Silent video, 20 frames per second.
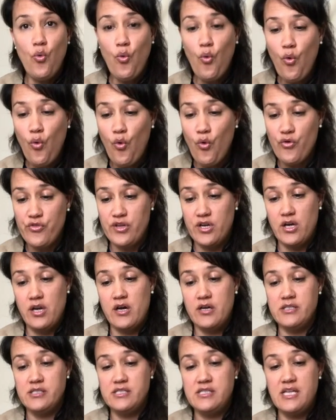or the
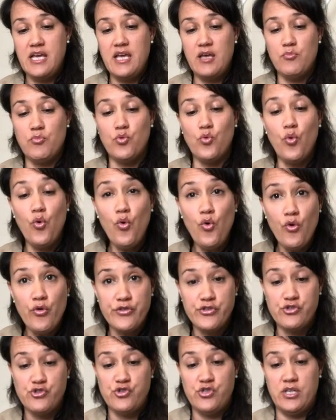glass table, or
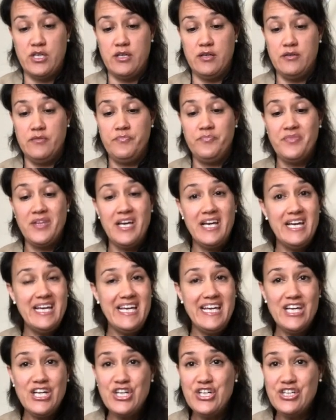the tree.
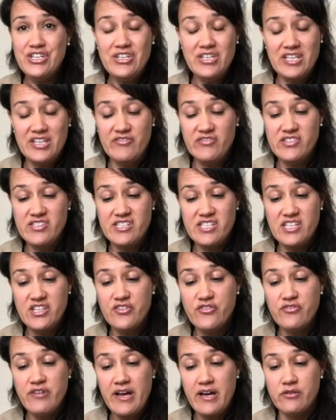He couldn't even see
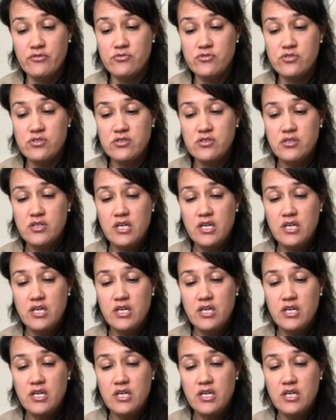the ground.